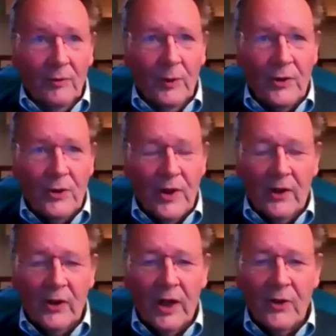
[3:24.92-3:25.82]
we see
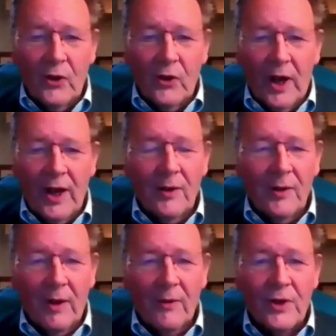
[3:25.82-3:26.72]
that again today, and
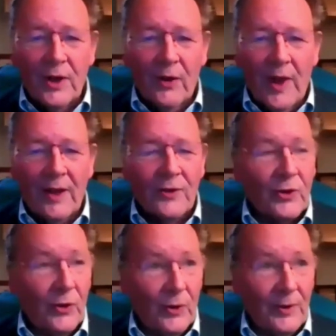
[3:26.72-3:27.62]
enough said on that
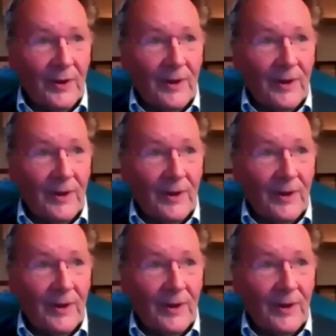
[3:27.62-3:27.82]
score,